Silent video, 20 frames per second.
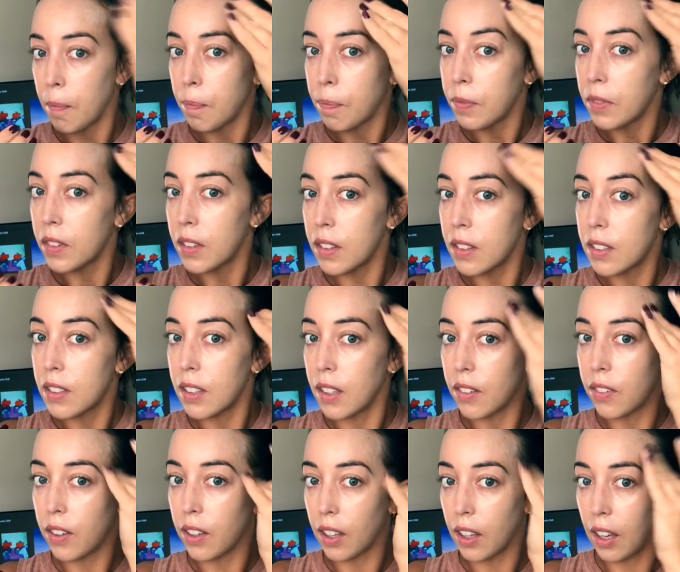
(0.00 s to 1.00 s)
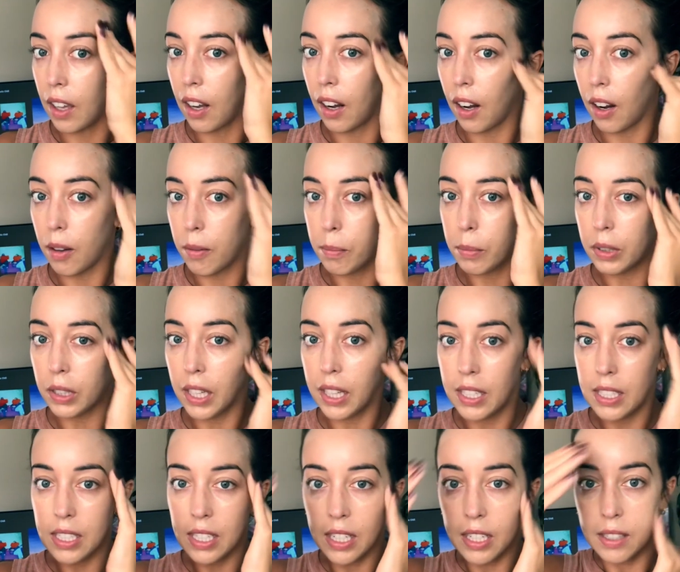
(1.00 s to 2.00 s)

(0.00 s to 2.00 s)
Let's see if I can get it all blended.